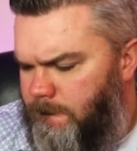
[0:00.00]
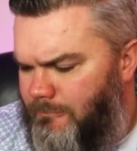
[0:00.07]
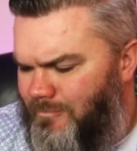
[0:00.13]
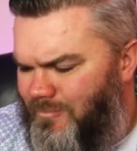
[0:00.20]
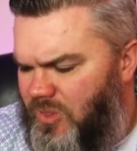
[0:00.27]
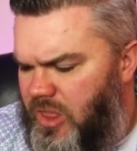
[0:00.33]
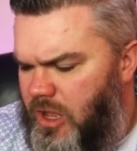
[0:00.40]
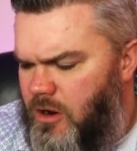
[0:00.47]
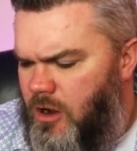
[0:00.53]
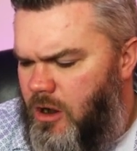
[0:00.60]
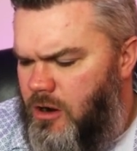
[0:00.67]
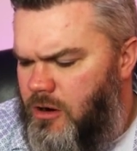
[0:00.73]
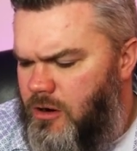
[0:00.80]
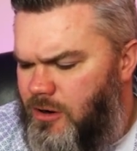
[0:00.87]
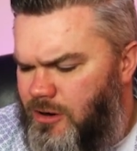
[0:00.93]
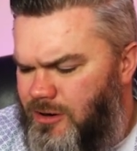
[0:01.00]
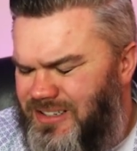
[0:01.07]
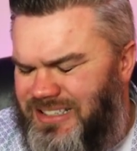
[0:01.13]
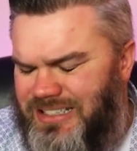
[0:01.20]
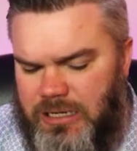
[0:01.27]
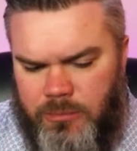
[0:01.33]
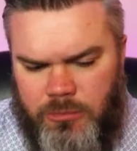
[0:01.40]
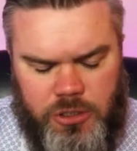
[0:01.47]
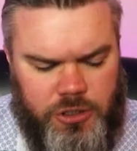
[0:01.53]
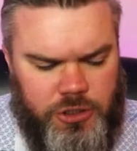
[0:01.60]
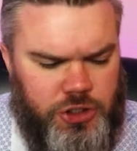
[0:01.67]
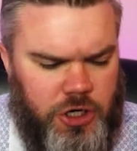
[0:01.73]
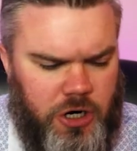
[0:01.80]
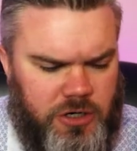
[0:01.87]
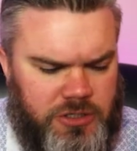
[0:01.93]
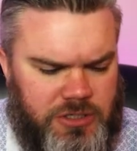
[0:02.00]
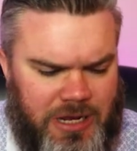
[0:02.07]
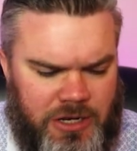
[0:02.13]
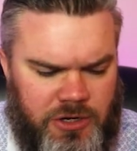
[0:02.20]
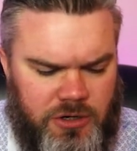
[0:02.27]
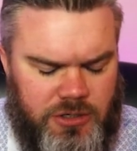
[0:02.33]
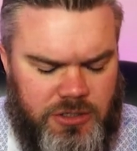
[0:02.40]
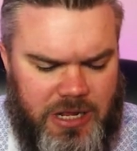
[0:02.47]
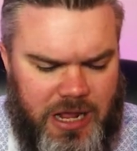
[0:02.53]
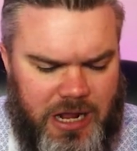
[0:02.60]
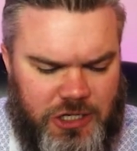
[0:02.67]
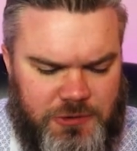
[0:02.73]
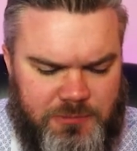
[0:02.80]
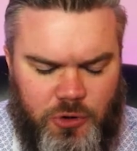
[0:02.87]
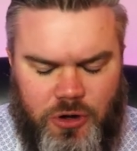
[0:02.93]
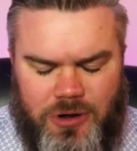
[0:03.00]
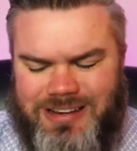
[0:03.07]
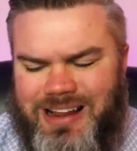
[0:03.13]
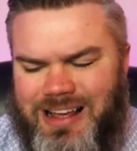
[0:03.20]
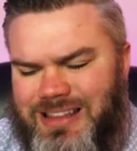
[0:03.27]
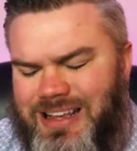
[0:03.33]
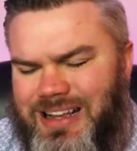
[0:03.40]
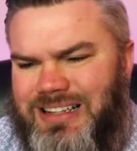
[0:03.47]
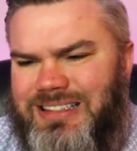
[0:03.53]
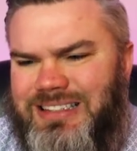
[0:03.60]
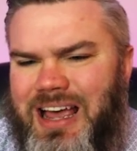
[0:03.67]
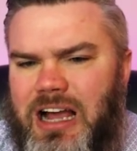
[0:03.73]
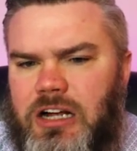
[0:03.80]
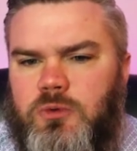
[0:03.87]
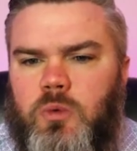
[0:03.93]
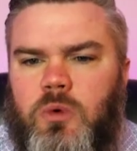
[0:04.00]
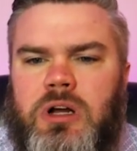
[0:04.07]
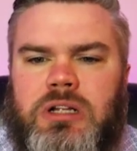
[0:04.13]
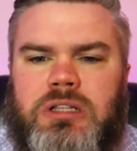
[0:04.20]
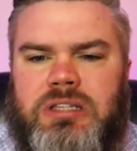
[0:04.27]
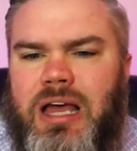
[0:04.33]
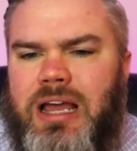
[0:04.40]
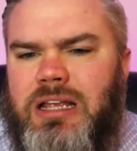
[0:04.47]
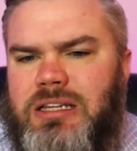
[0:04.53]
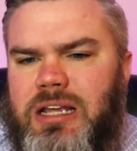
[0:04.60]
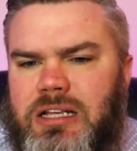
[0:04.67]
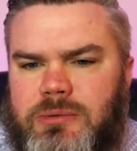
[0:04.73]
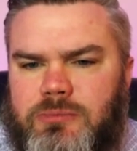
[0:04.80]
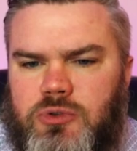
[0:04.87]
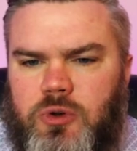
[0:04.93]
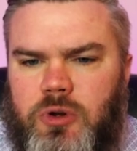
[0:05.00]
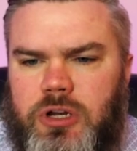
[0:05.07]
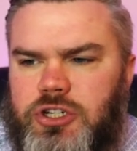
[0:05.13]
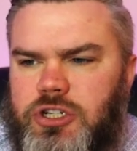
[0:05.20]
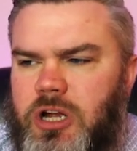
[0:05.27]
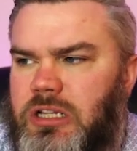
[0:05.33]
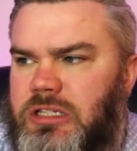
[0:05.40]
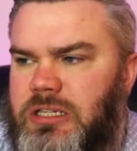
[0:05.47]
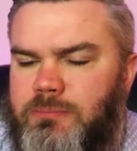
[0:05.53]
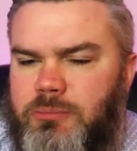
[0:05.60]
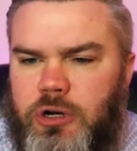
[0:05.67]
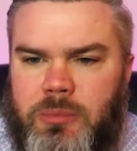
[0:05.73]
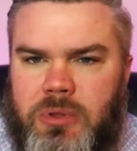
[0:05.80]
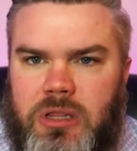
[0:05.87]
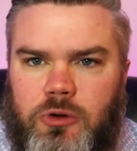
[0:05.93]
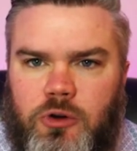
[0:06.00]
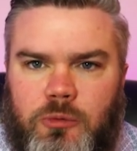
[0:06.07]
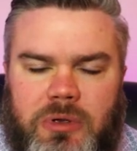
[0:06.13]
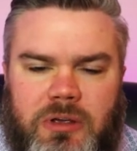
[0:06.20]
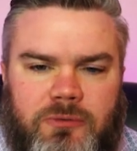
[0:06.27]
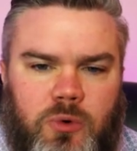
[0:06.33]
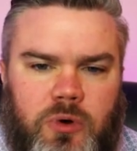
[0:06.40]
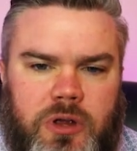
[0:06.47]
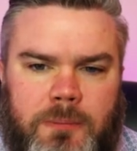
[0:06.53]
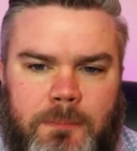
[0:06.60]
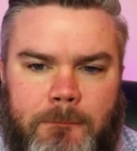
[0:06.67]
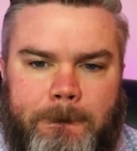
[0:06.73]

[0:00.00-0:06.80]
There are similar charts in your textbook, not the exact ones. I can take some screenshots and put them in the group me for you.